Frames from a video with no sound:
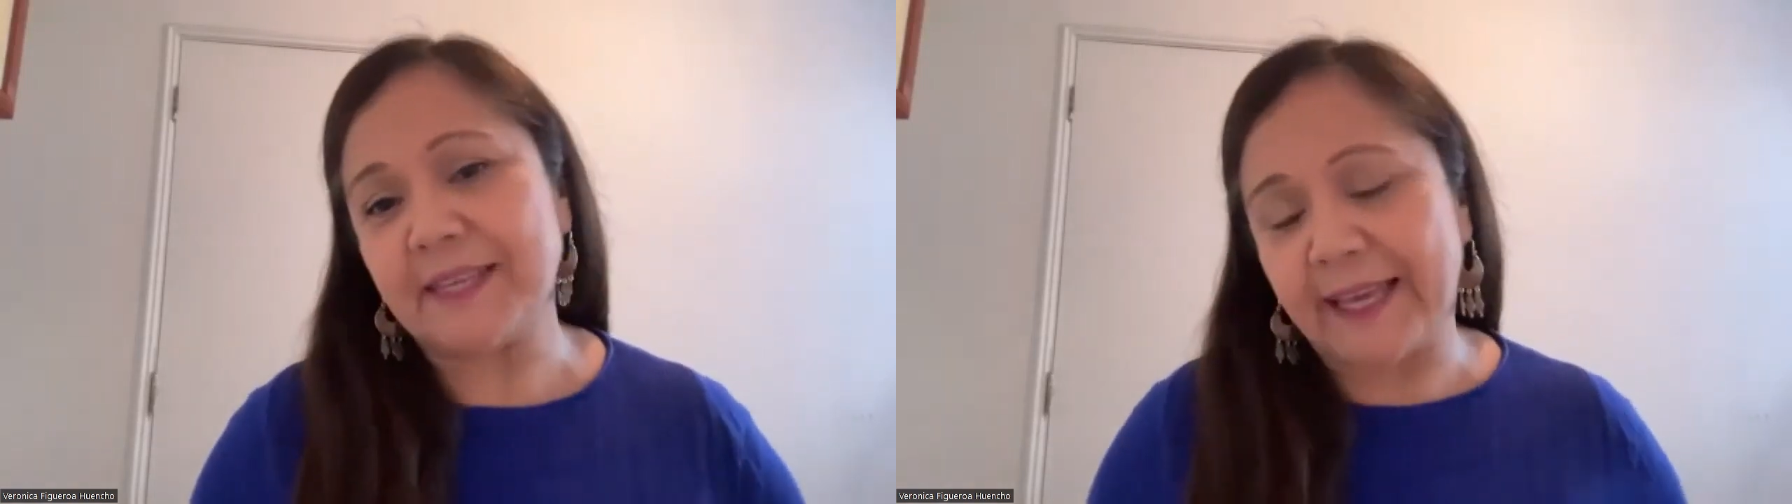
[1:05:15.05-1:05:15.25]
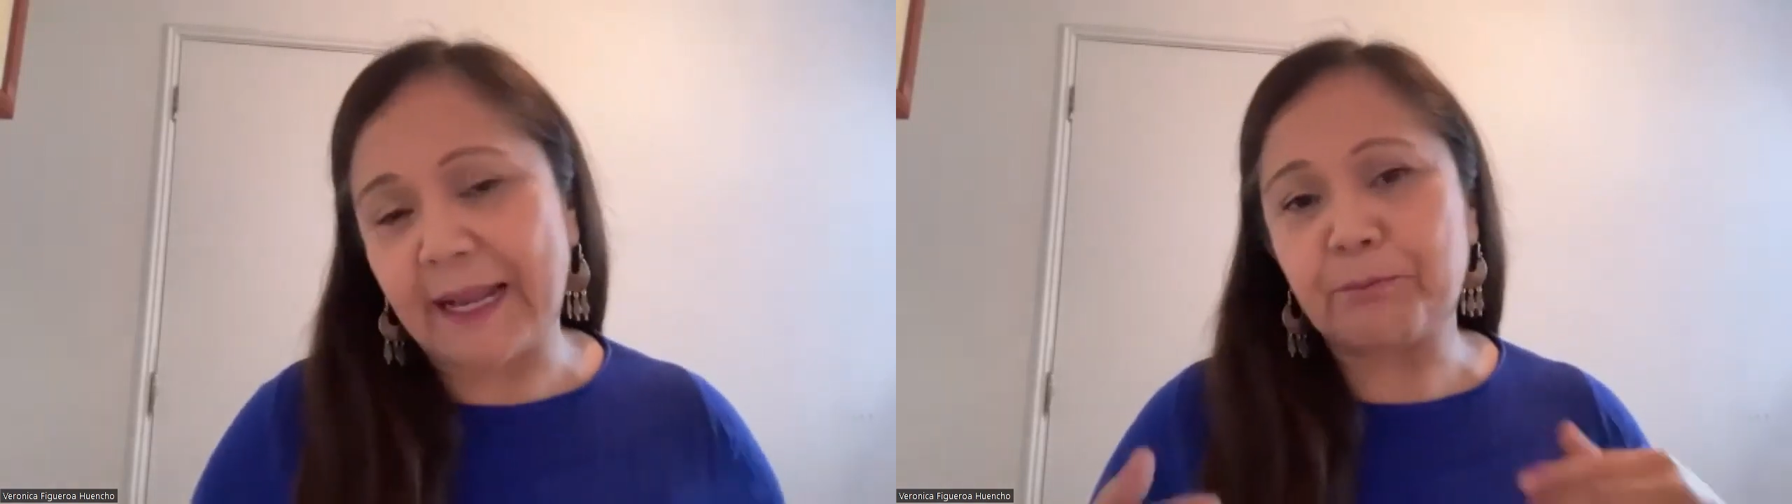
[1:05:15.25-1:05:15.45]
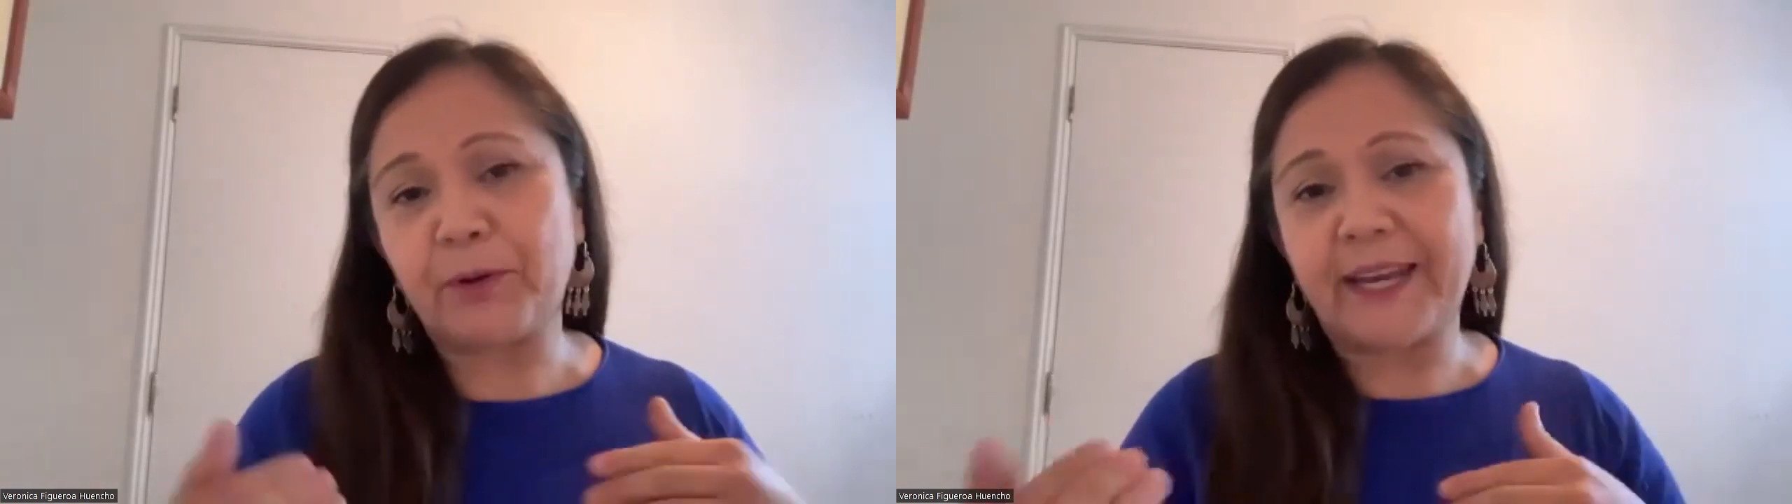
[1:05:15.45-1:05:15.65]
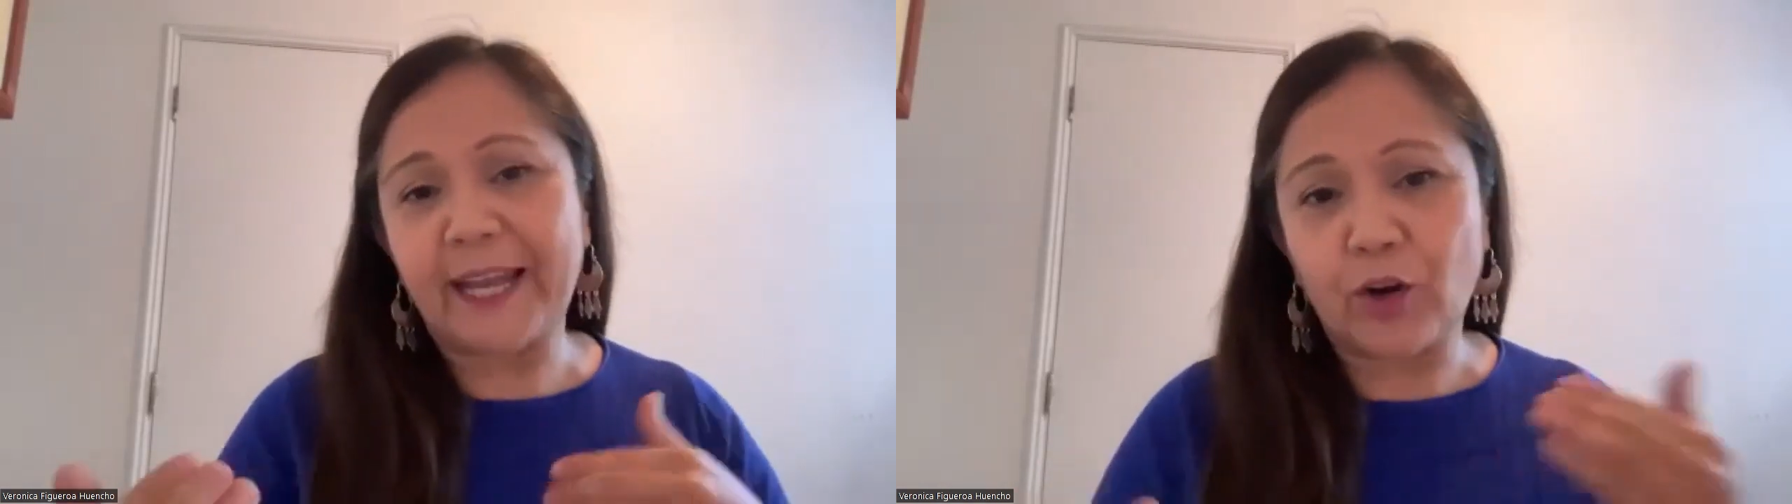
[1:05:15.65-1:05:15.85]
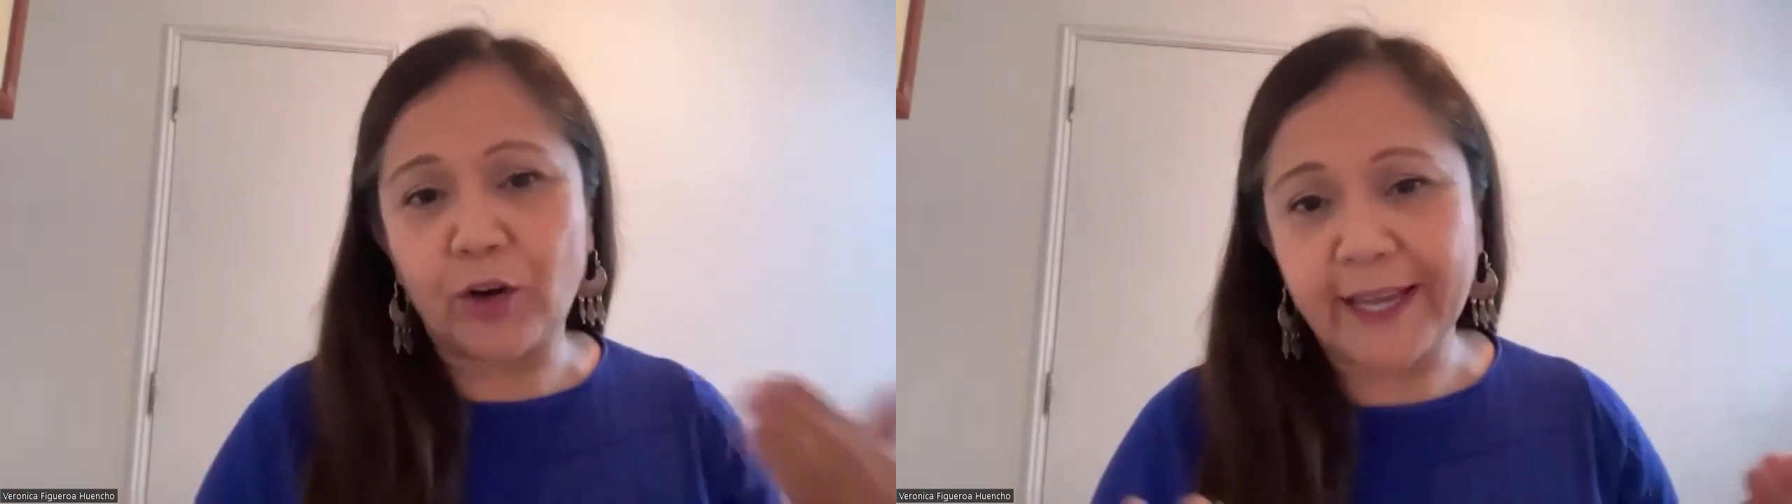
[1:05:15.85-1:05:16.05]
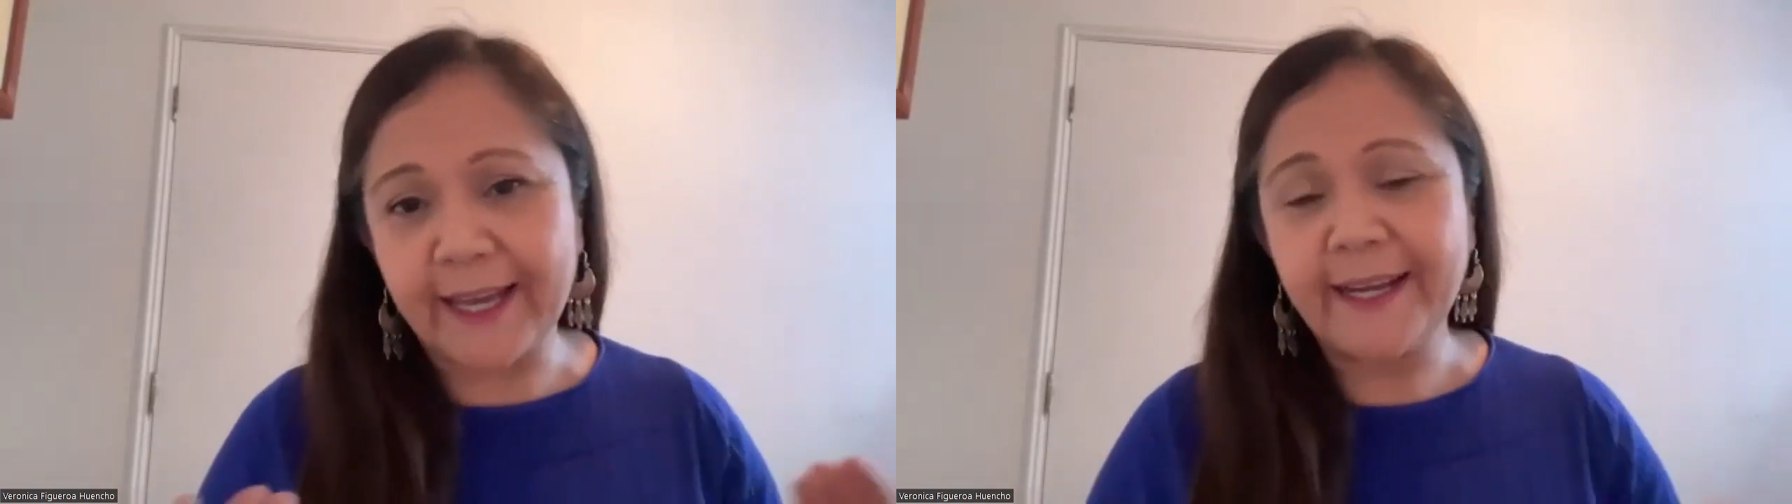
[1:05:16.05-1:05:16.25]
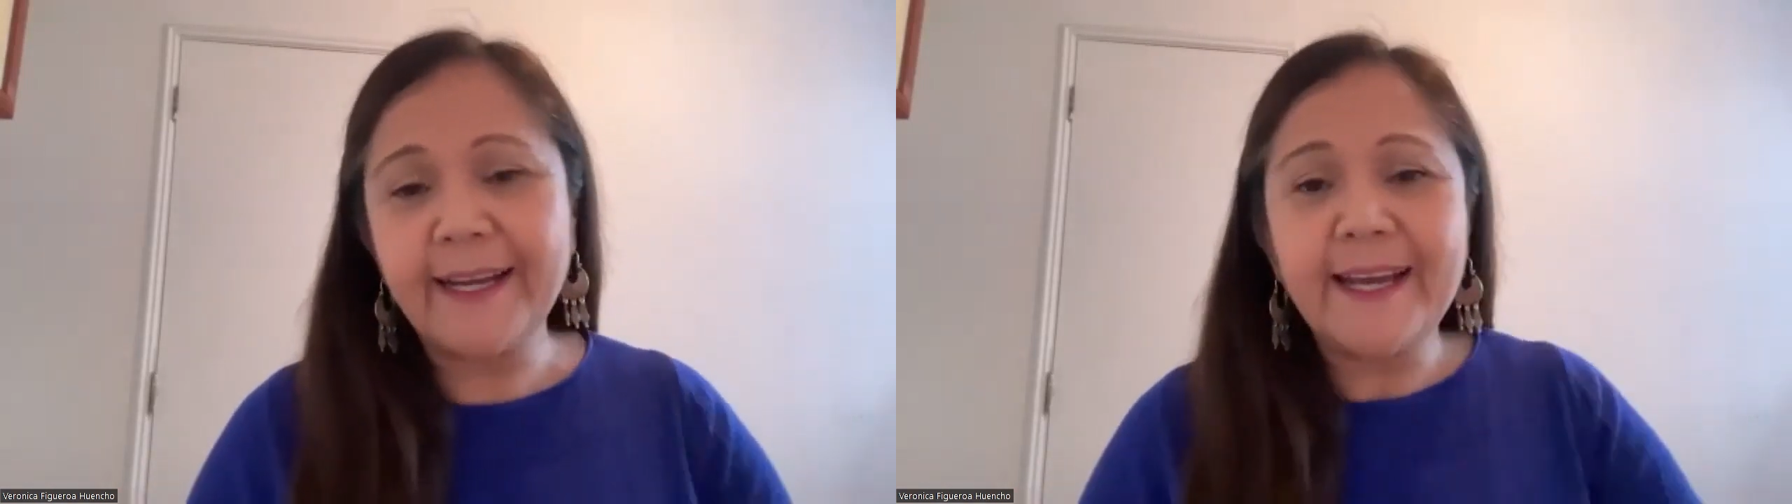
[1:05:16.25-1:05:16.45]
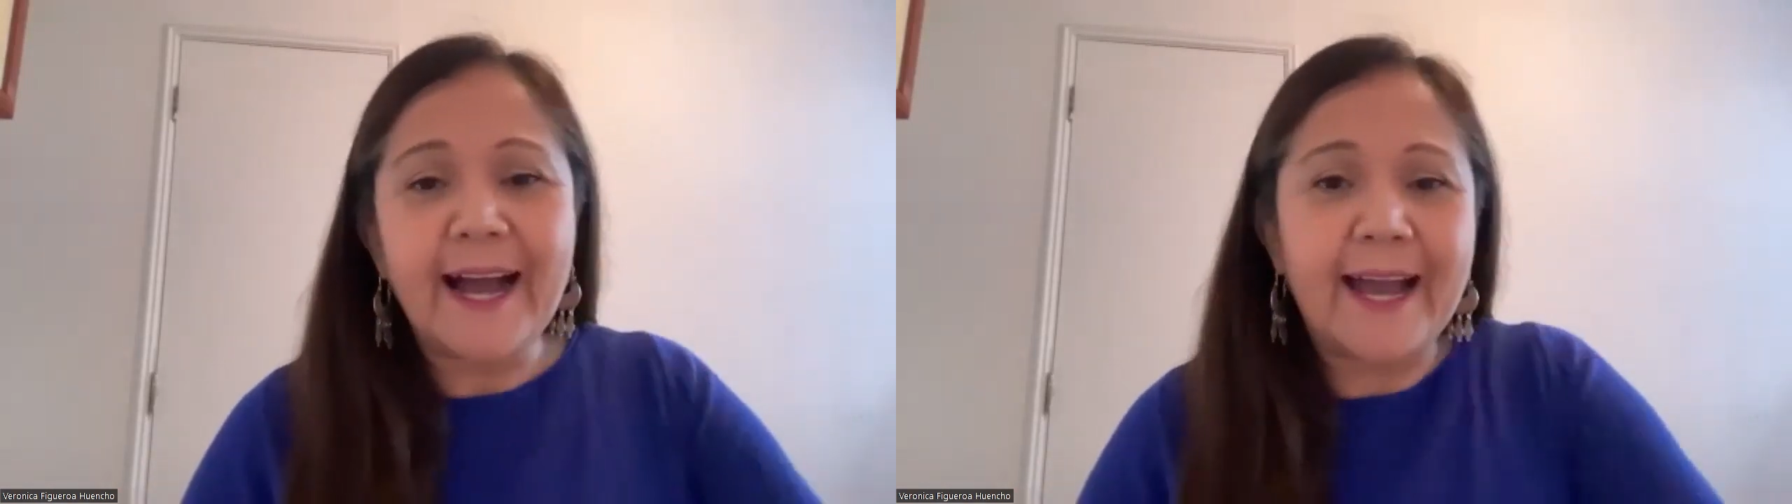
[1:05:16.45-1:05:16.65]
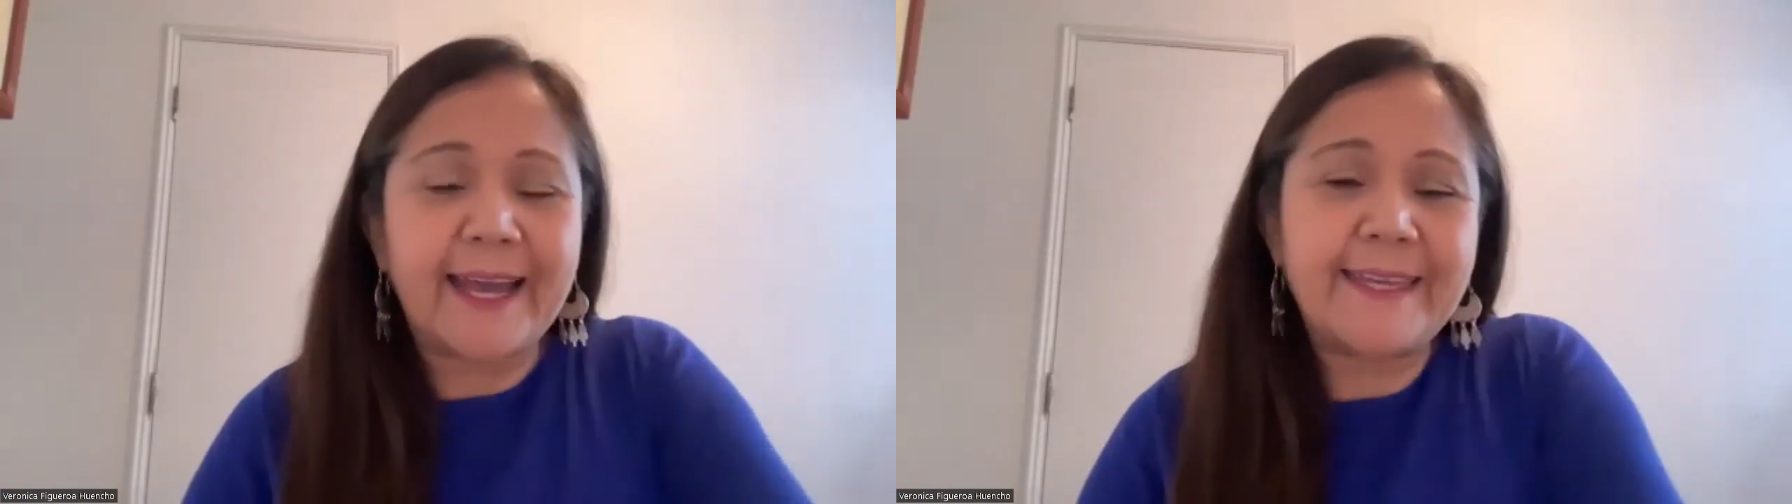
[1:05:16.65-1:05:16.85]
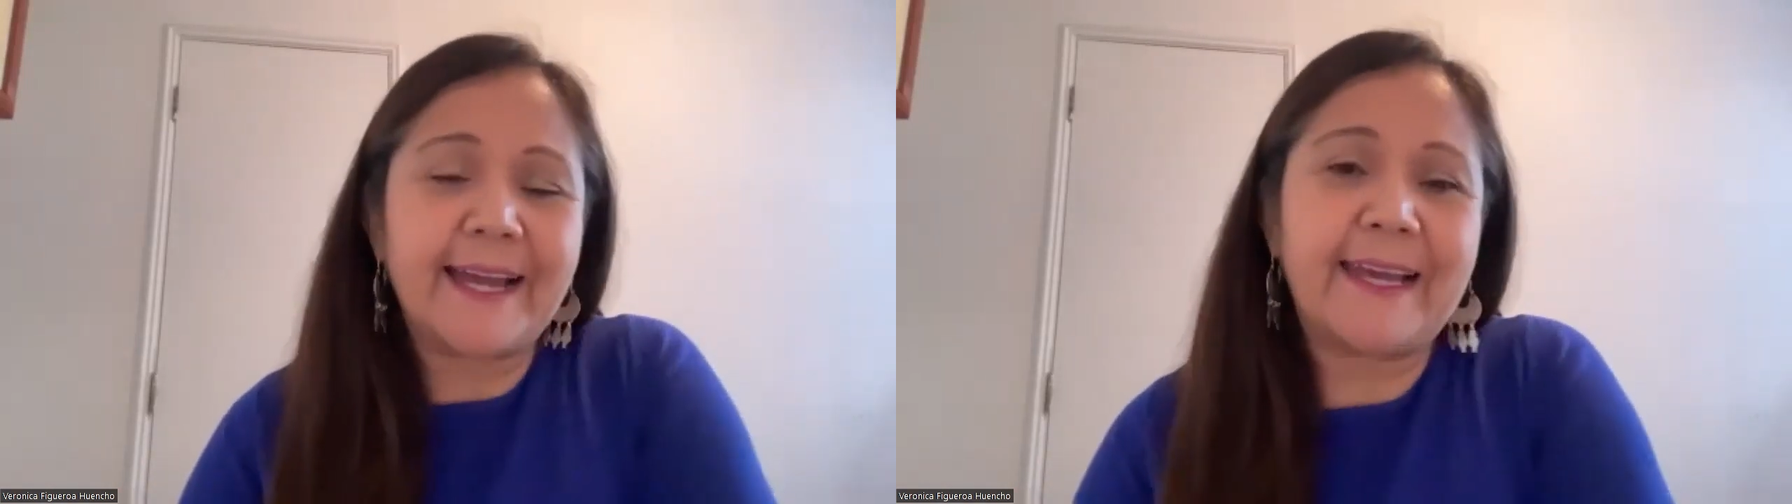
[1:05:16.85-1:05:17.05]
provide us with some
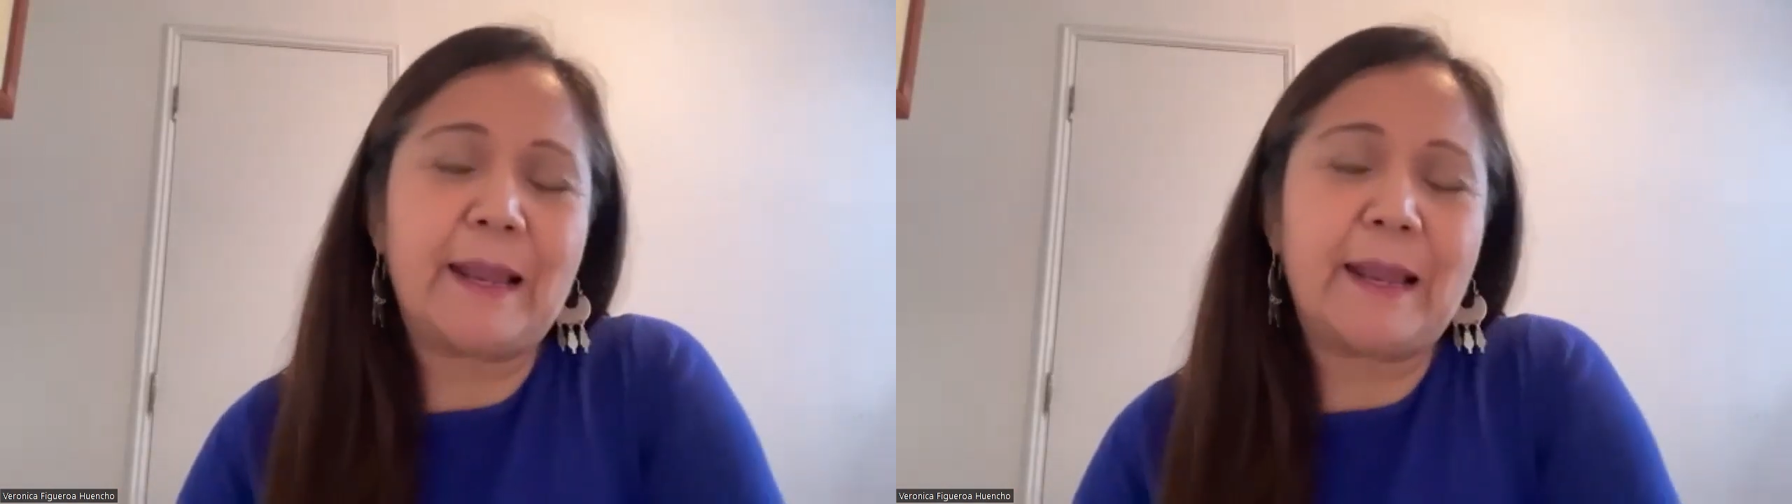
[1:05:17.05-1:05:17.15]
reflection.